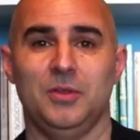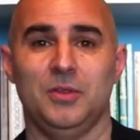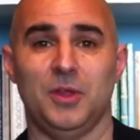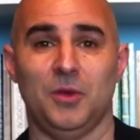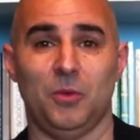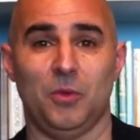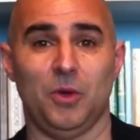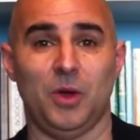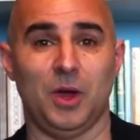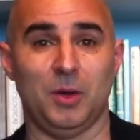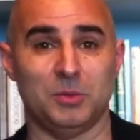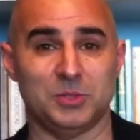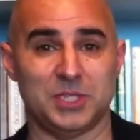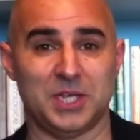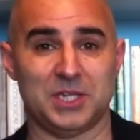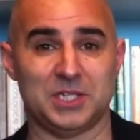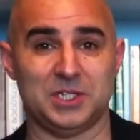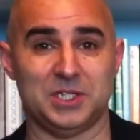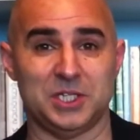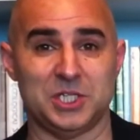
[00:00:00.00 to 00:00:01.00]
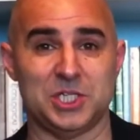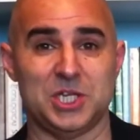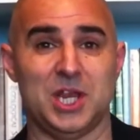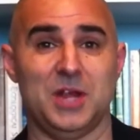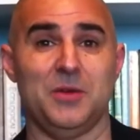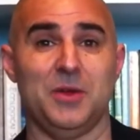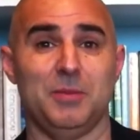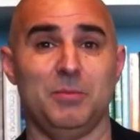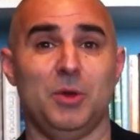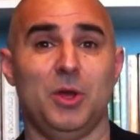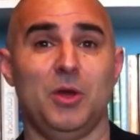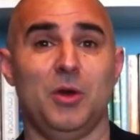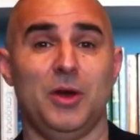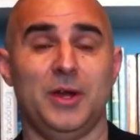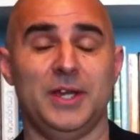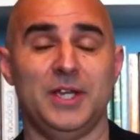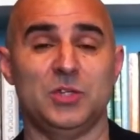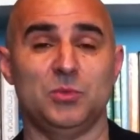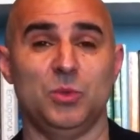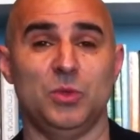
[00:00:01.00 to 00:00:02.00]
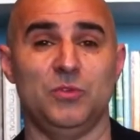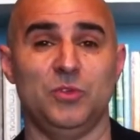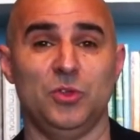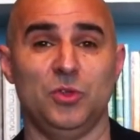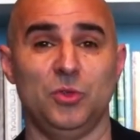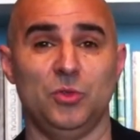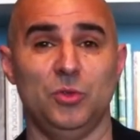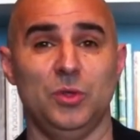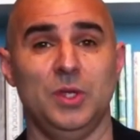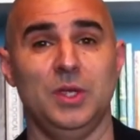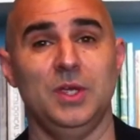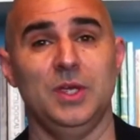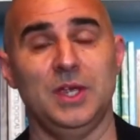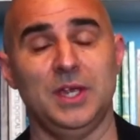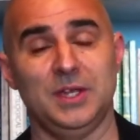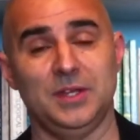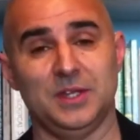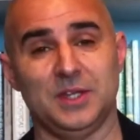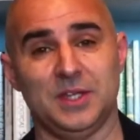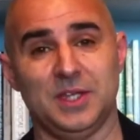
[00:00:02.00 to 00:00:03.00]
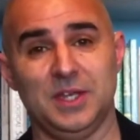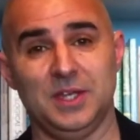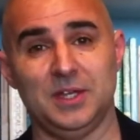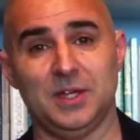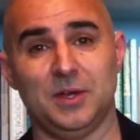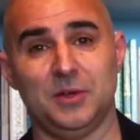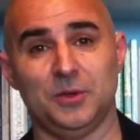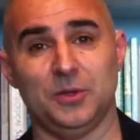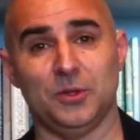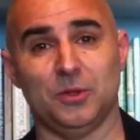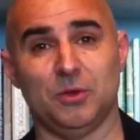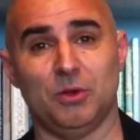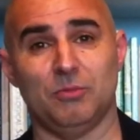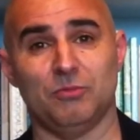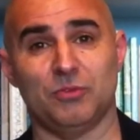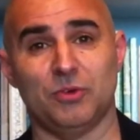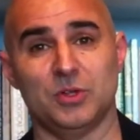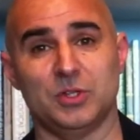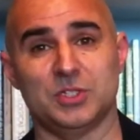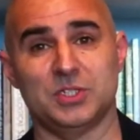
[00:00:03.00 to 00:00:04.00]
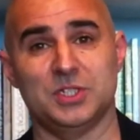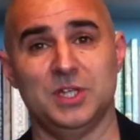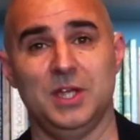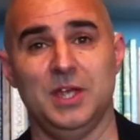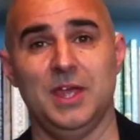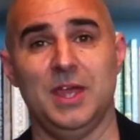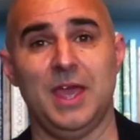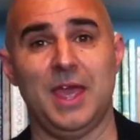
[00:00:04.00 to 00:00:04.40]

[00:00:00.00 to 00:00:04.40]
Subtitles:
that I was actually sharing my ideas with you in the keynote at the conference